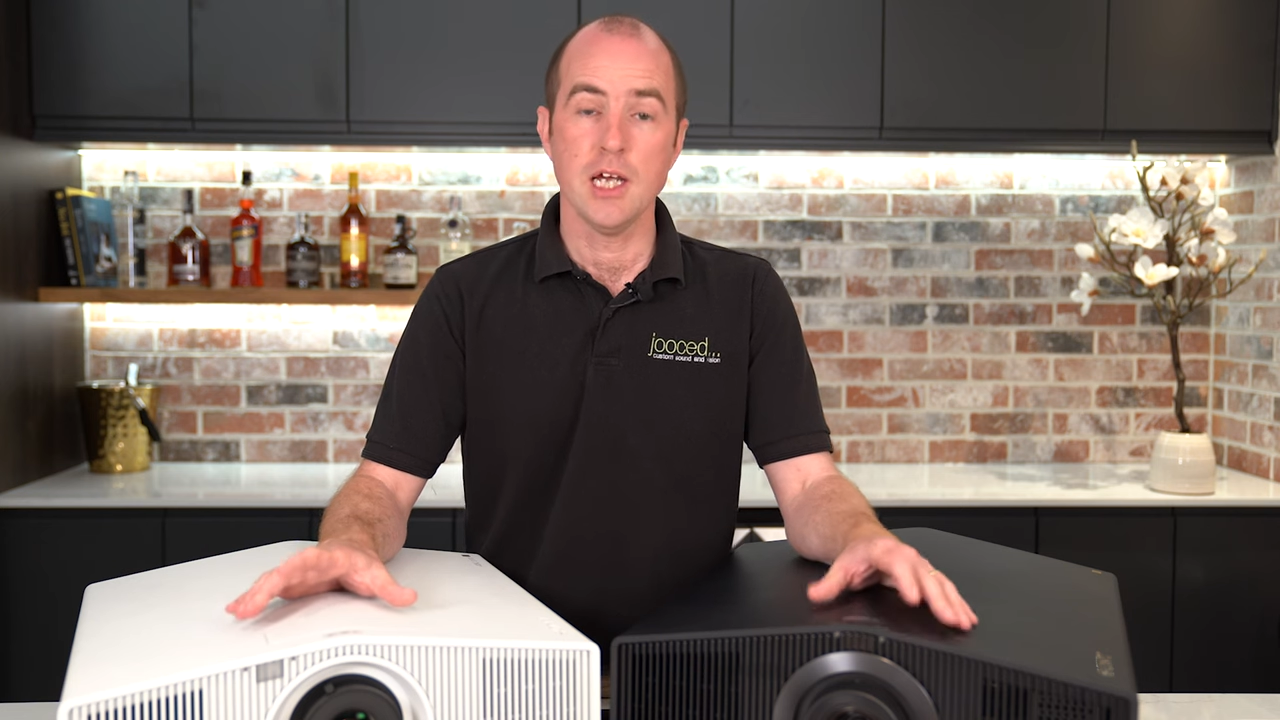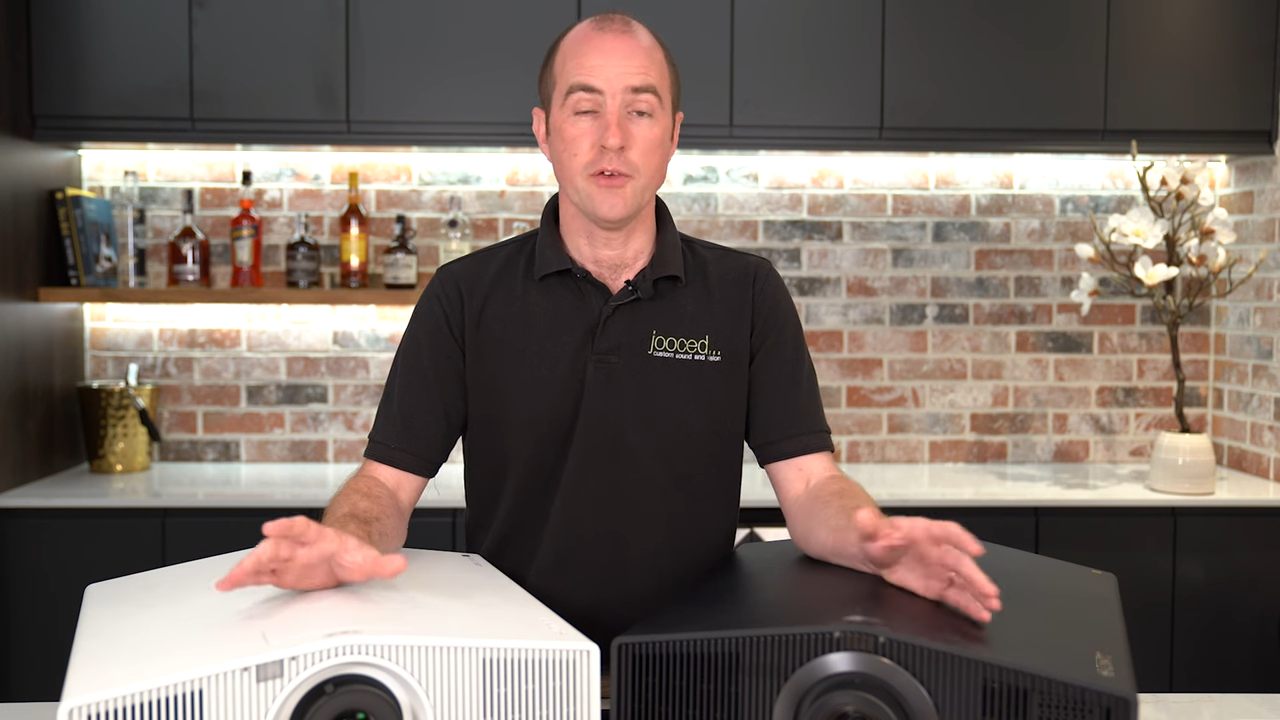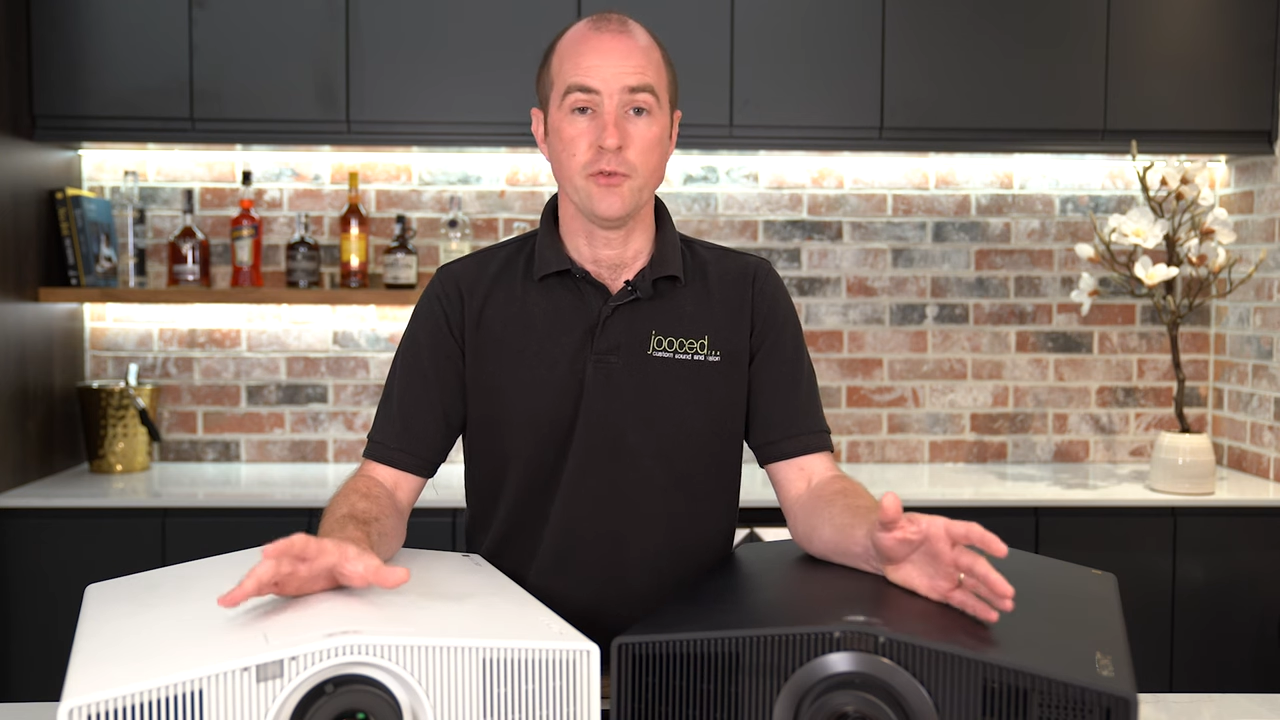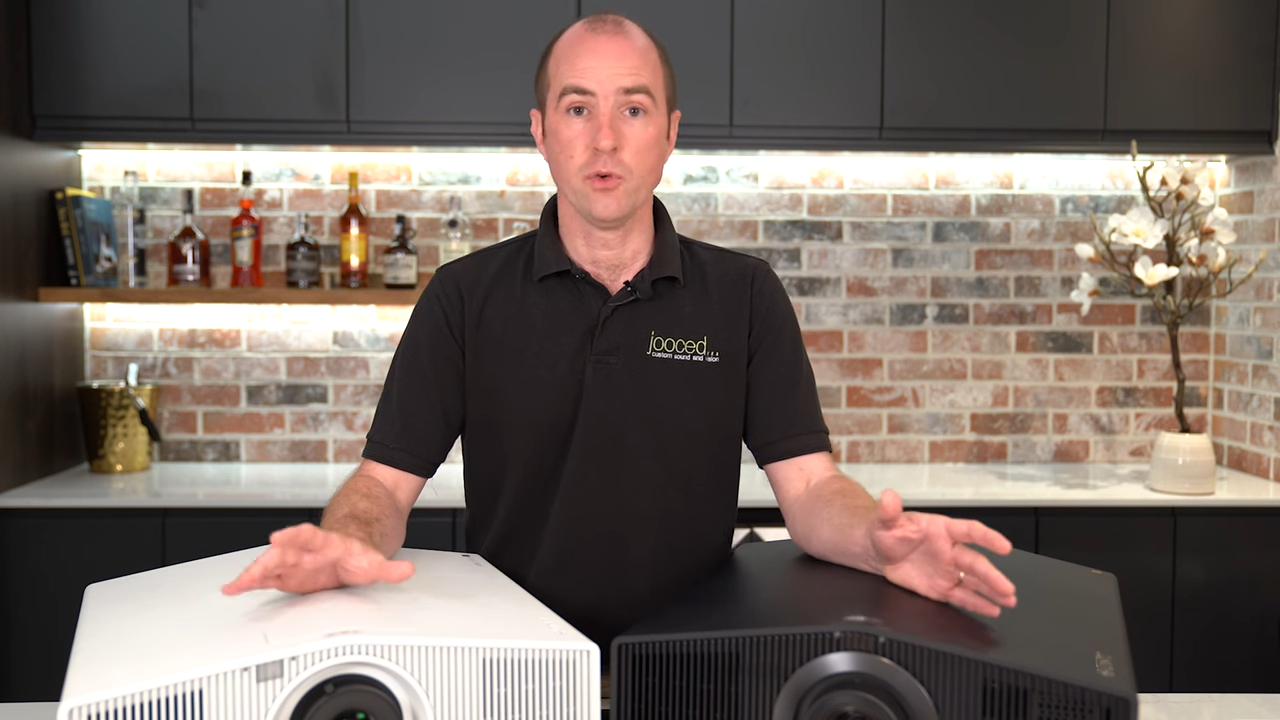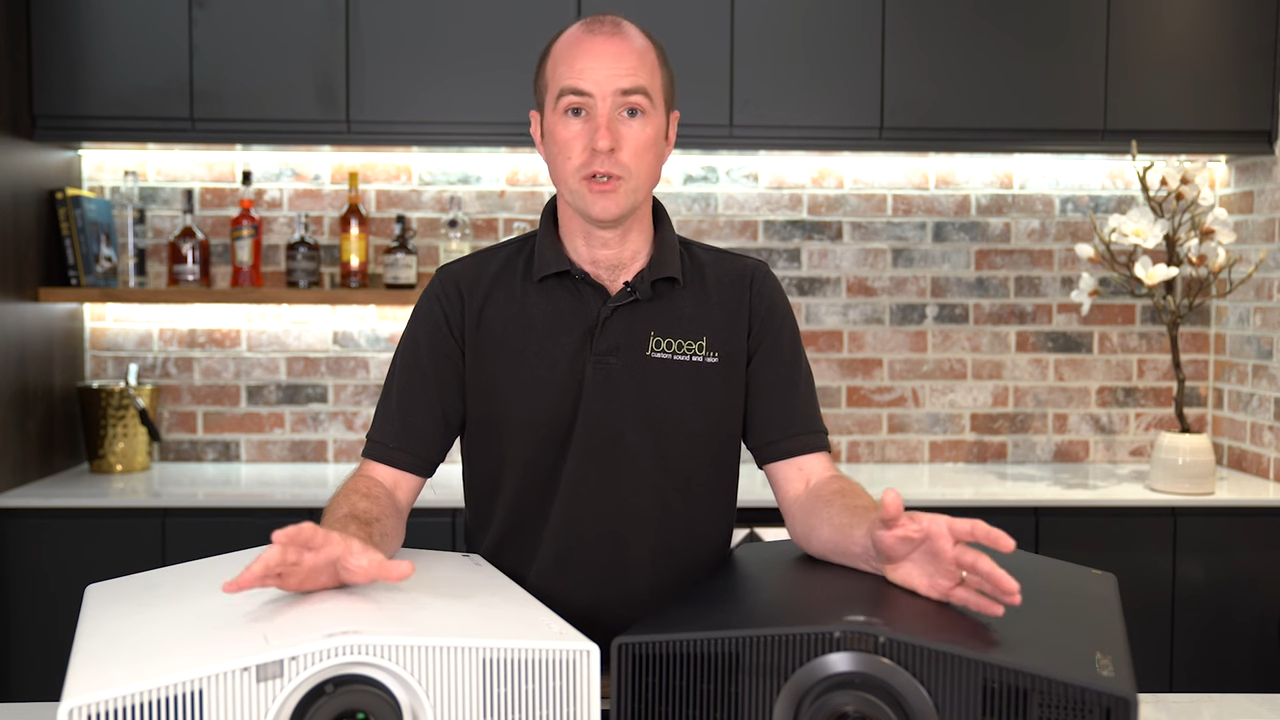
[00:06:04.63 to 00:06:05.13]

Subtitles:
if you're